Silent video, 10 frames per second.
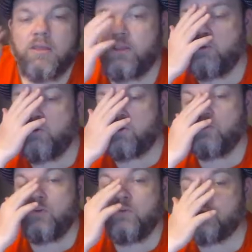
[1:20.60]
you can
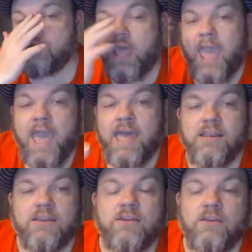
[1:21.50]
use at
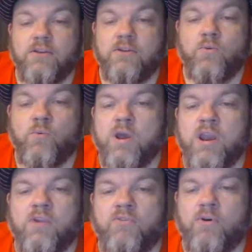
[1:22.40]

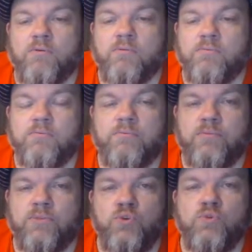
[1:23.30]
whatever
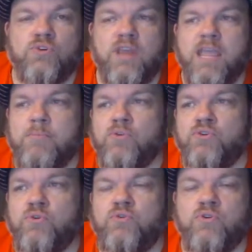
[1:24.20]
username on
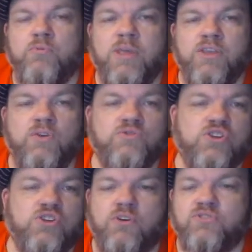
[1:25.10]
YouTube that you use.
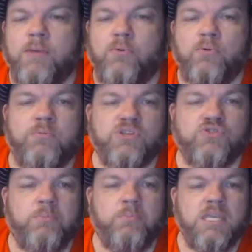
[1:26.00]
So for example, with
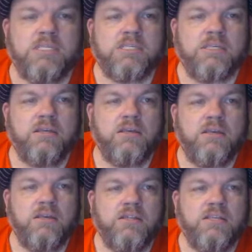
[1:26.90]
Mr. Beast,
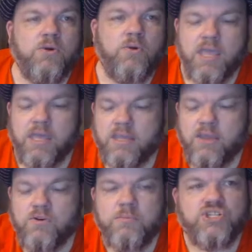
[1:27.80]
let's go ahead and
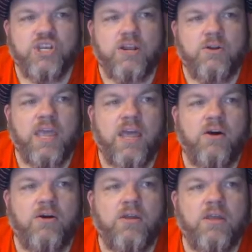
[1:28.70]
go to my channel
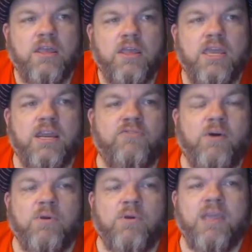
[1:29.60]
now and if I
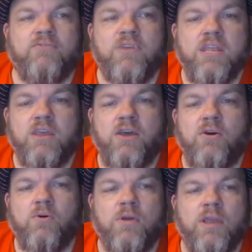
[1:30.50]
want to make a
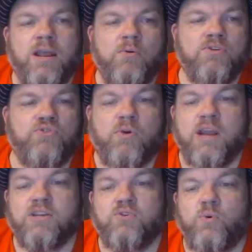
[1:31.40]
video and I want to
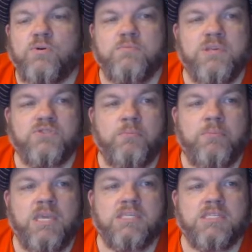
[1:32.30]
direct it towards Mr.
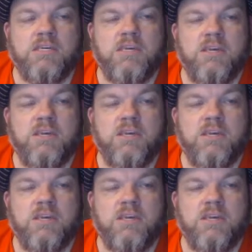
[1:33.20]
Beast,